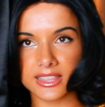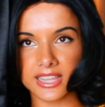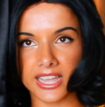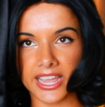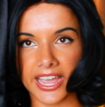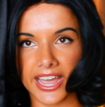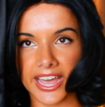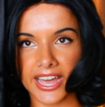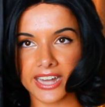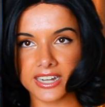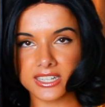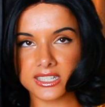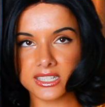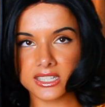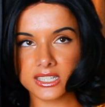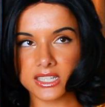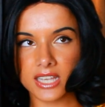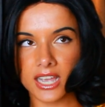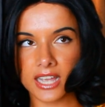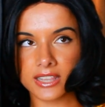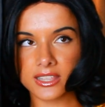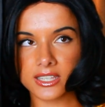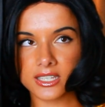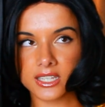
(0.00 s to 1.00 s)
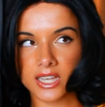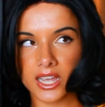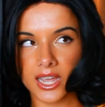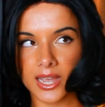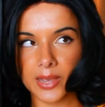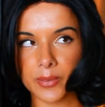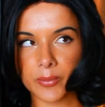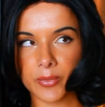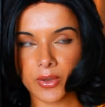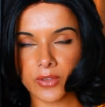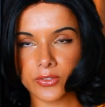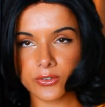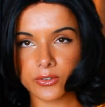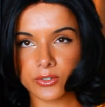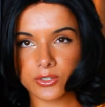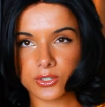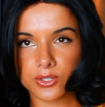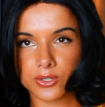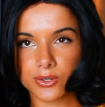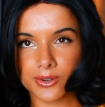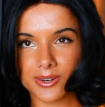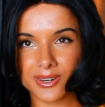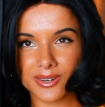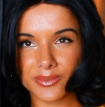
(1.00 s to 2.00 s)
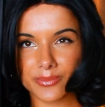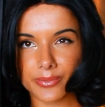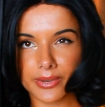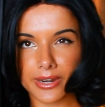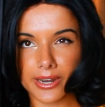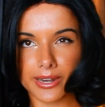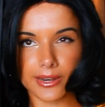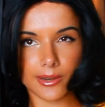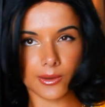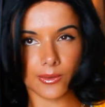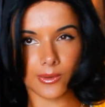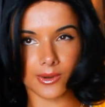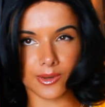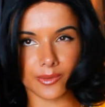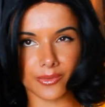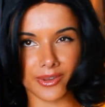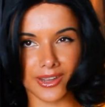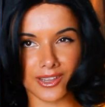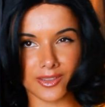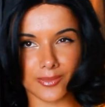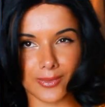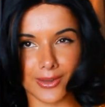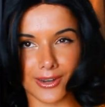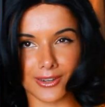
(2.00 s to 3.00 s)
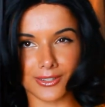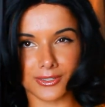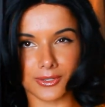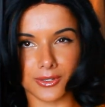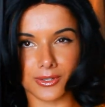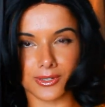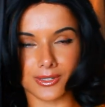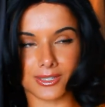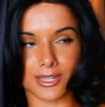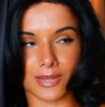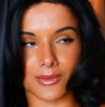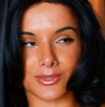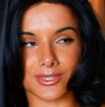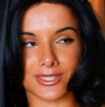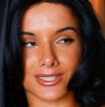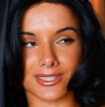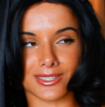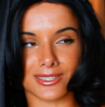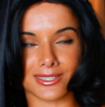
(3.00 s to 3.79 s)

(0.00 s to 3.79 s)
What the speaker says: they had at the time on their store, but I didn't want to buy the bodysuit because I was